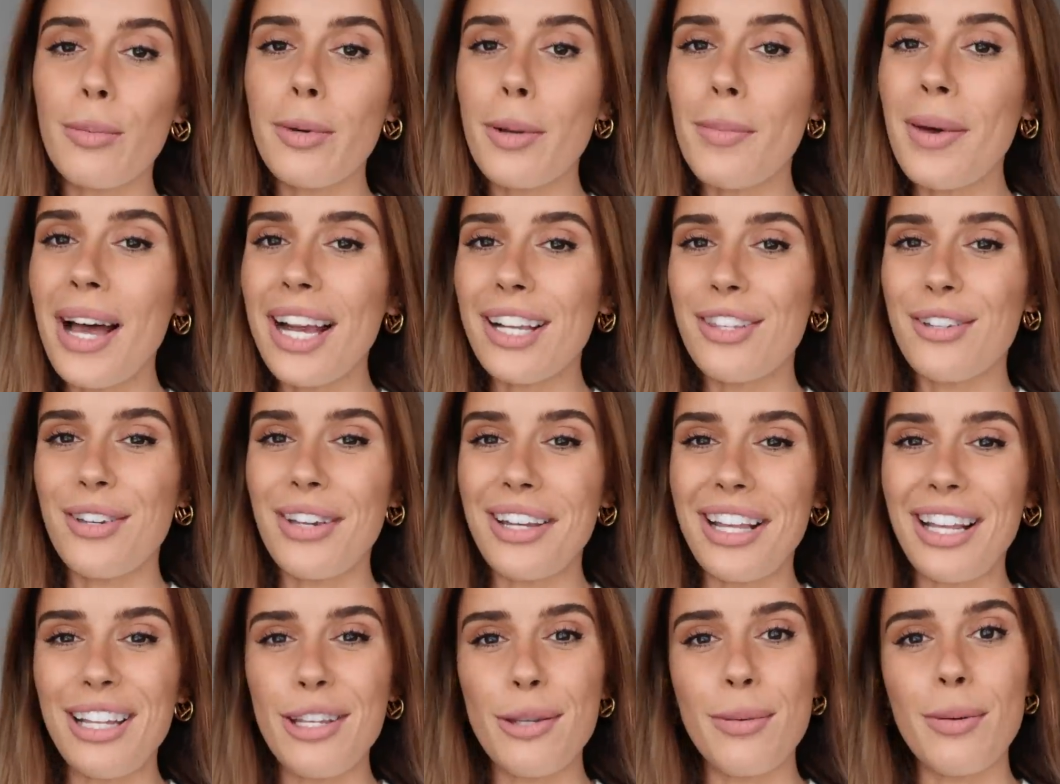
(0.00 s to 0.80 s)
I'll be back
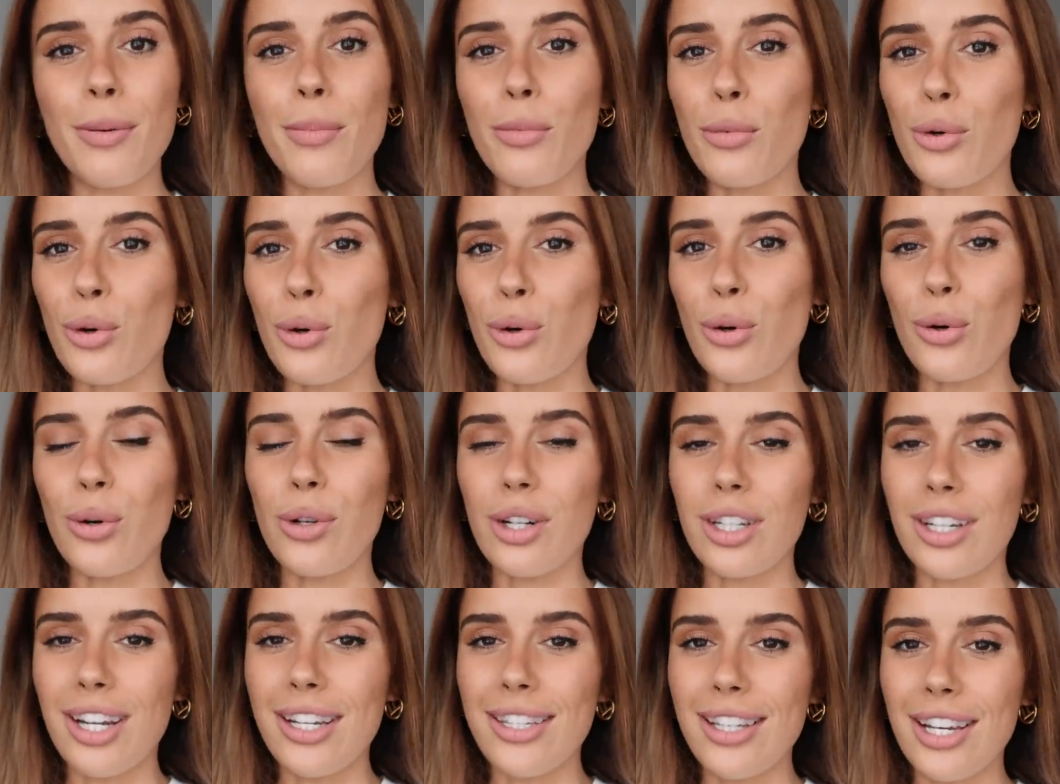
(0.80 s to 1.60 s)
doing a little bit more
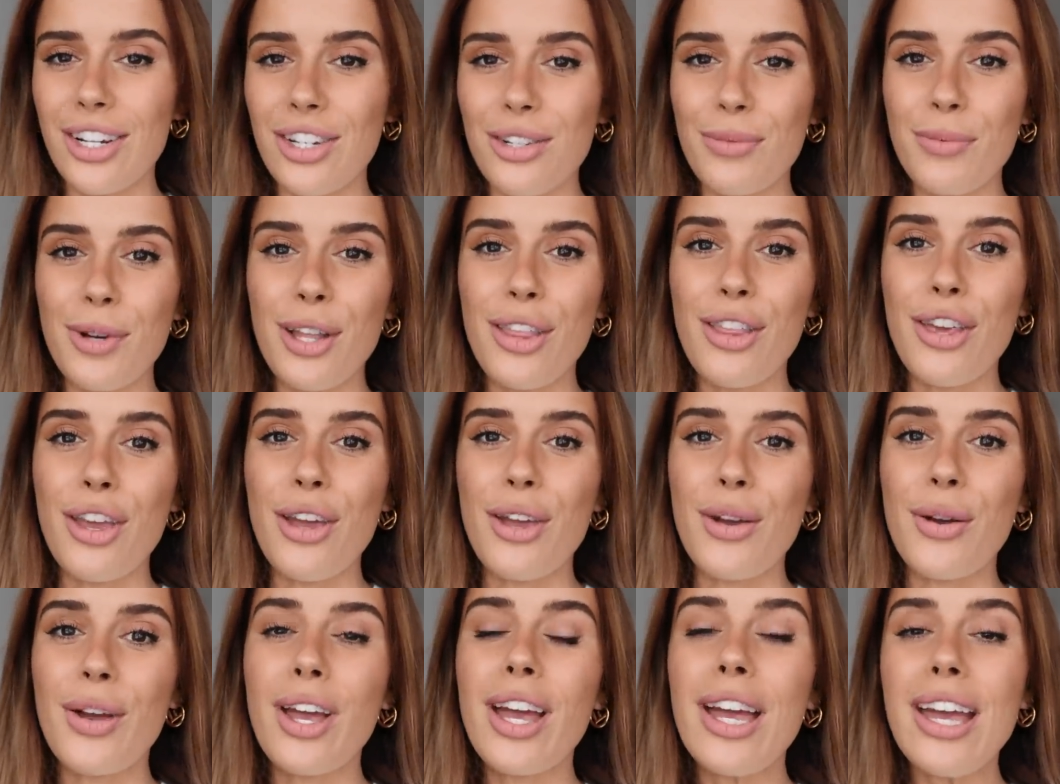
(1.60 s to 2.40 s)
organization with
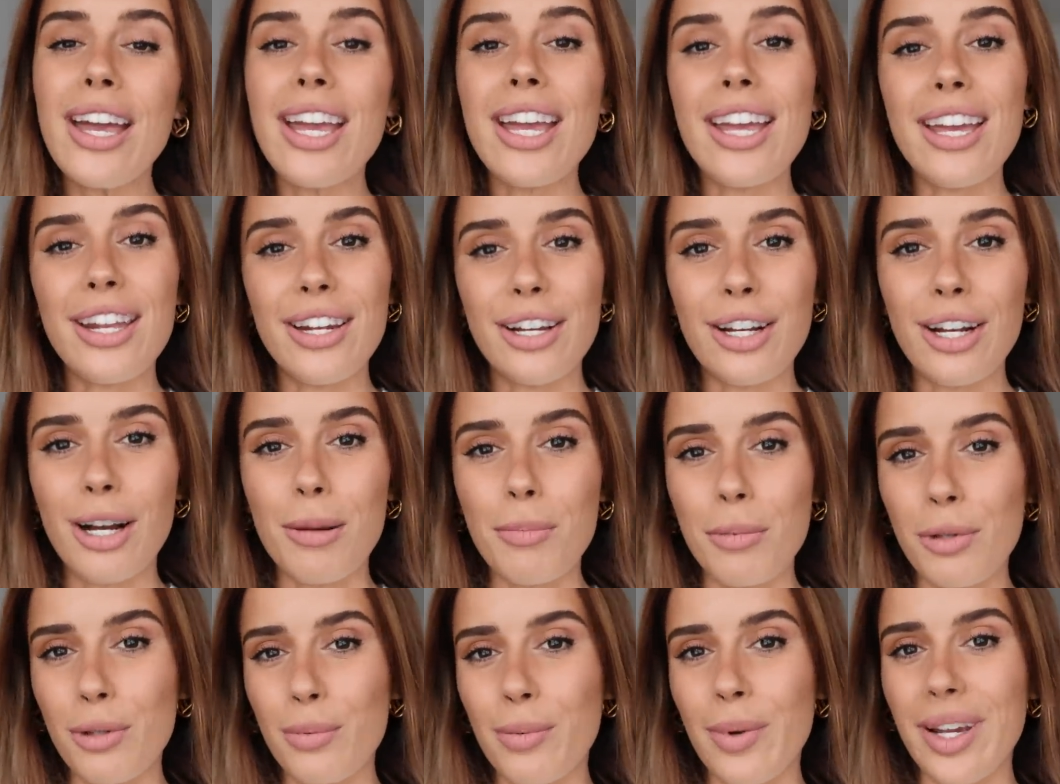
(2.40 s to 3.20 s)
you in a couple
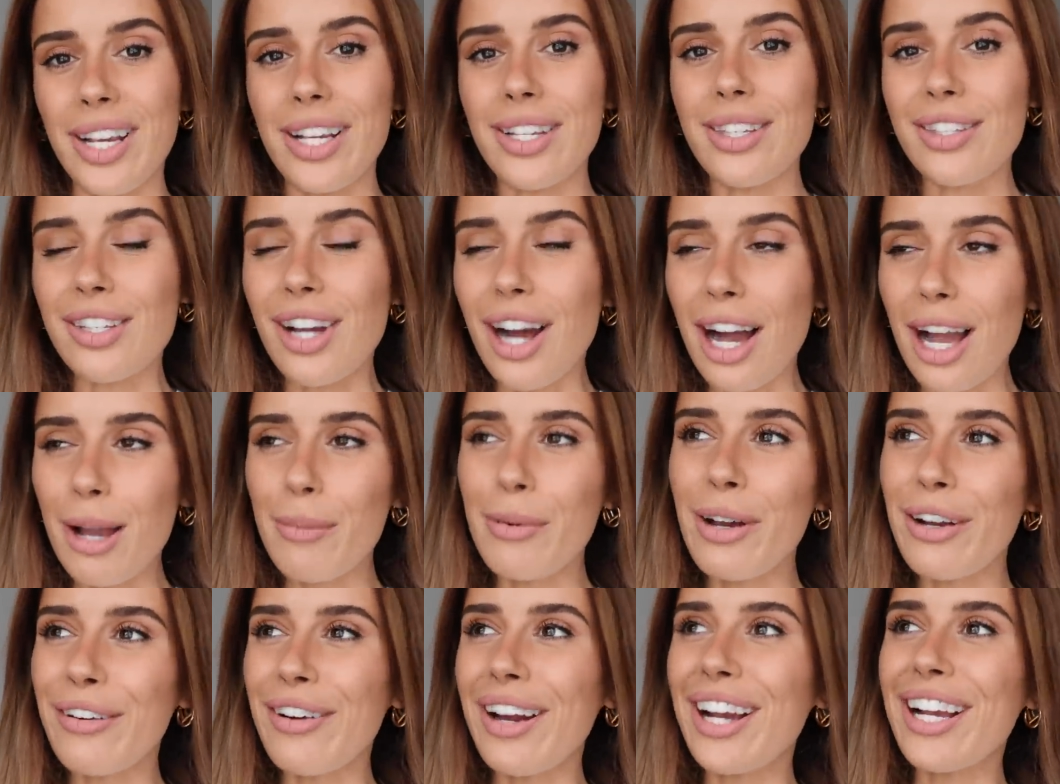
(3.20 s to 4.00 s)
couple of weeks time
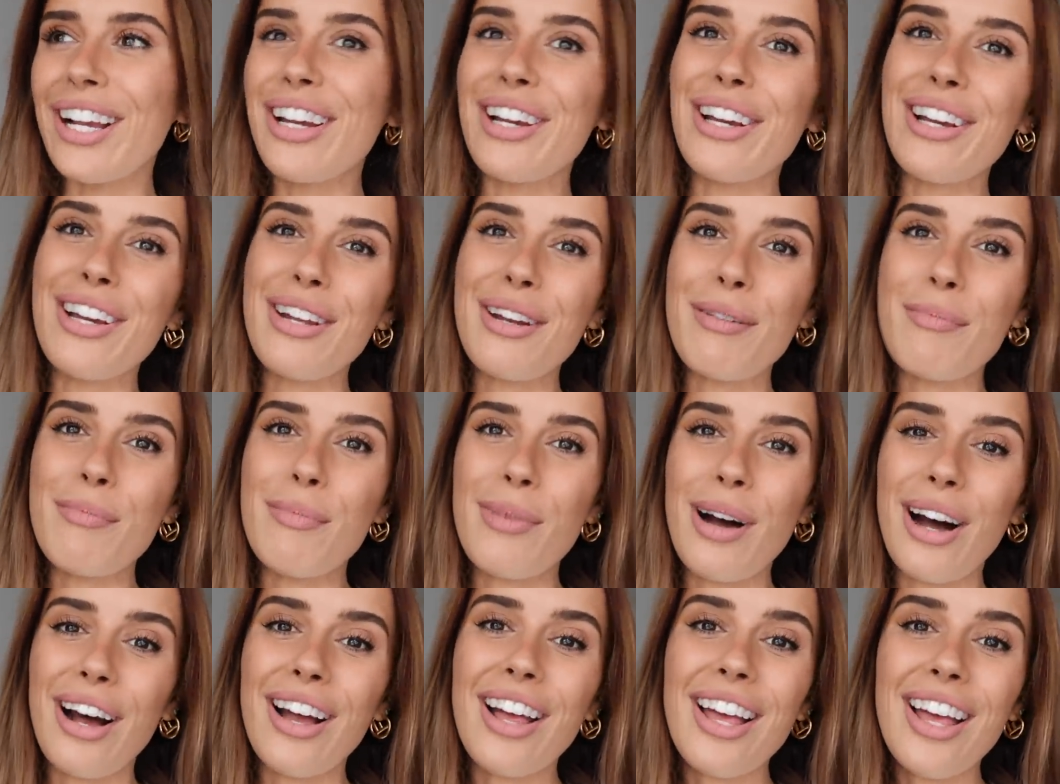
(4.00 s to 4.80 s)
I reckon
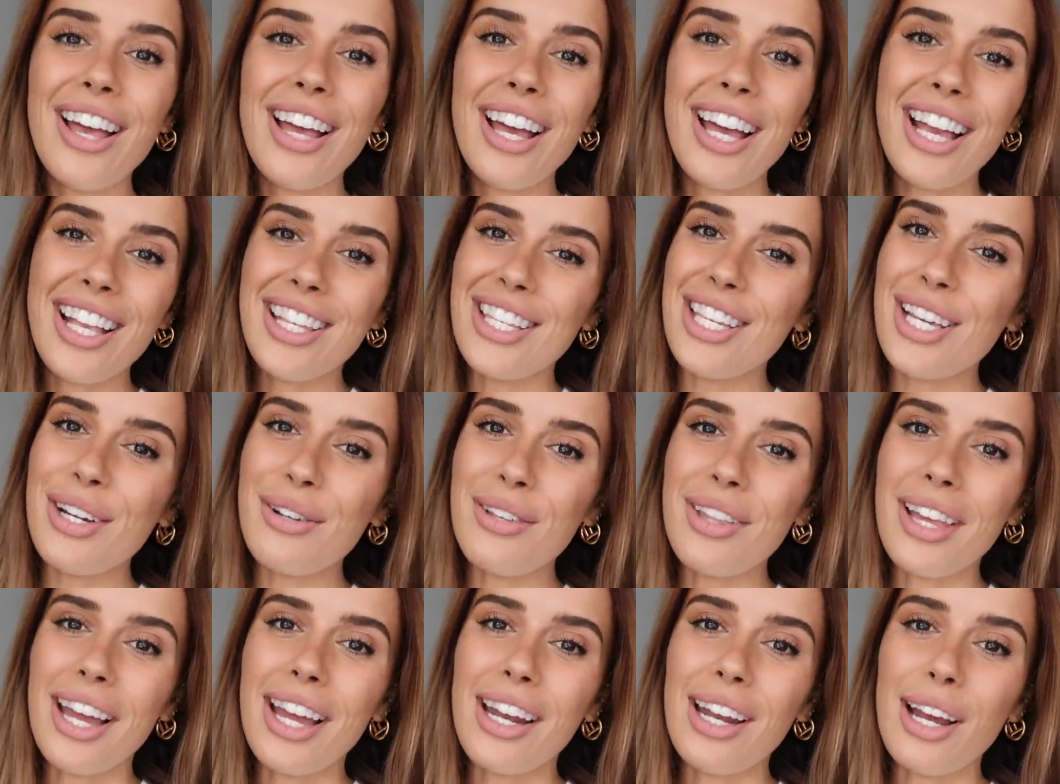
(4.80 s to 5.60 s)
but
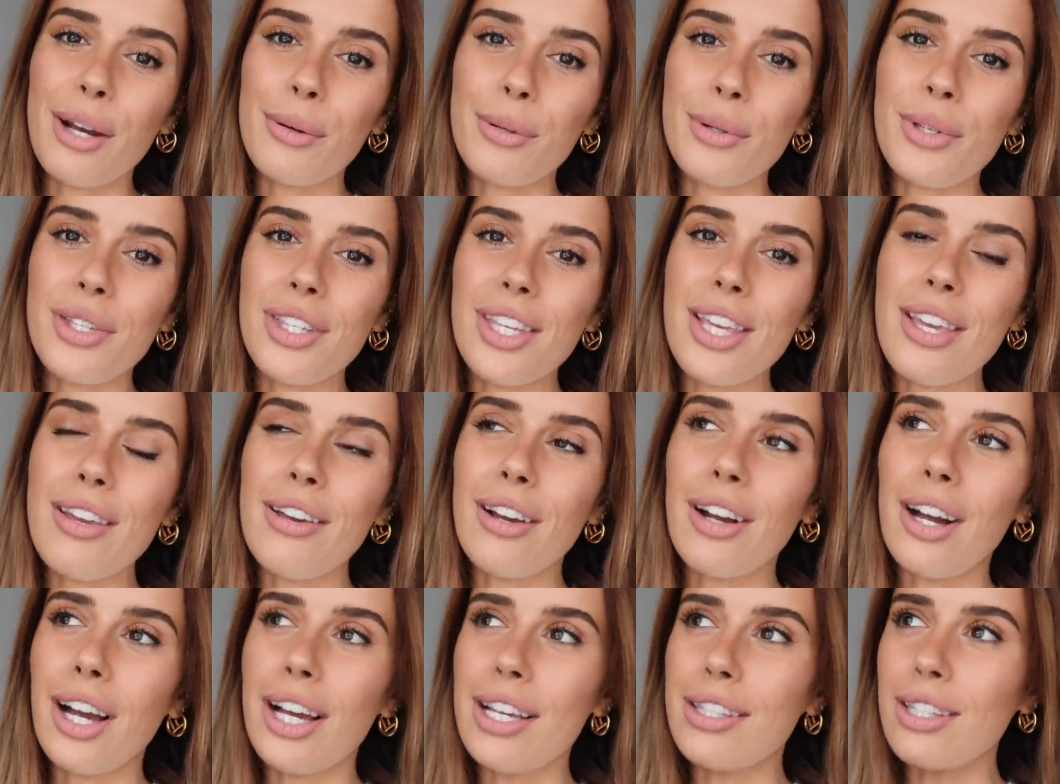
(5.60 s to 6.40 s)
until then I will see you
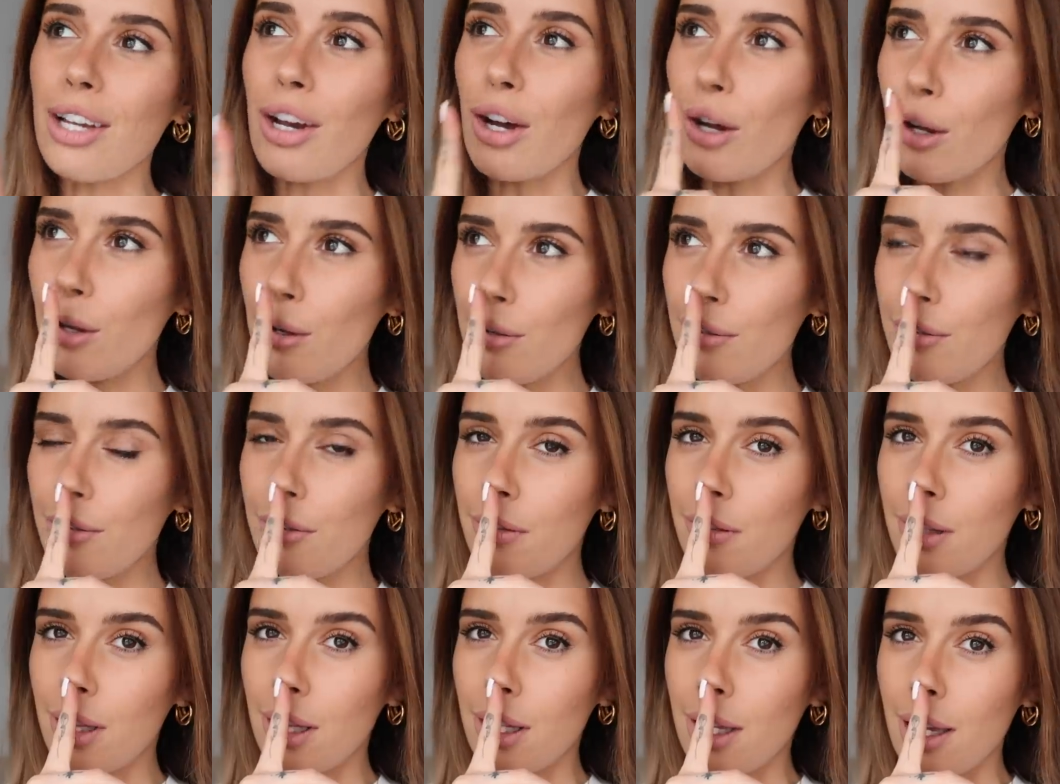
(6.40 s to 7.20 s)
guys
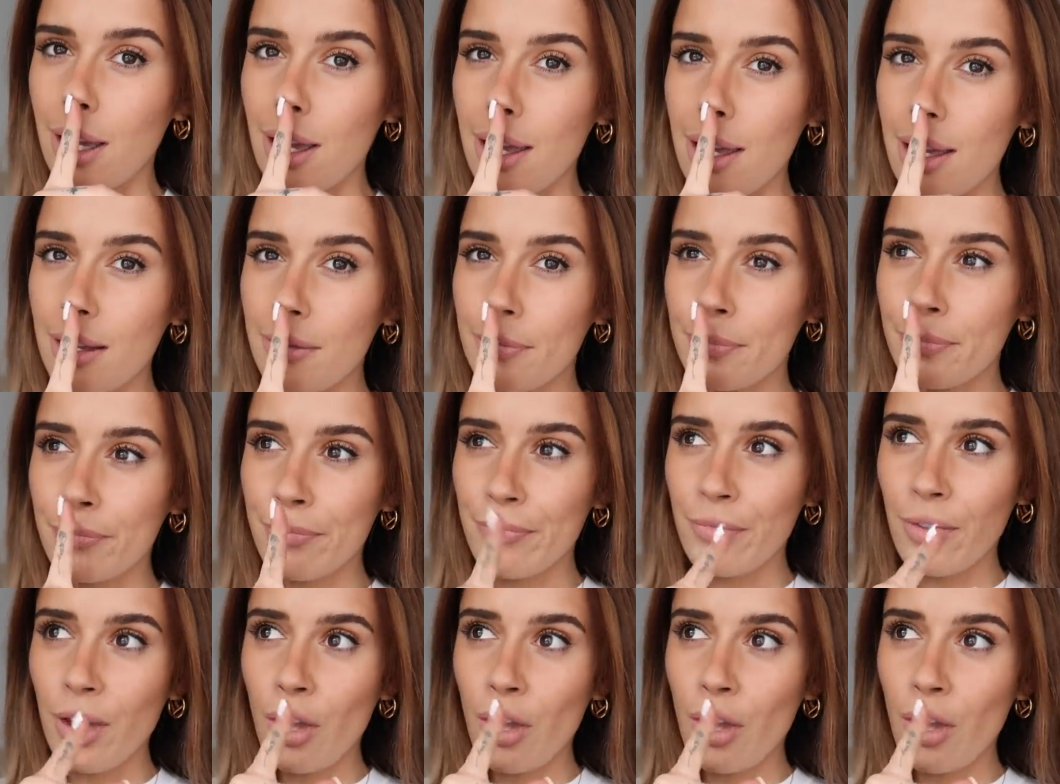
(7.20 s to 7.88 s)
hopefully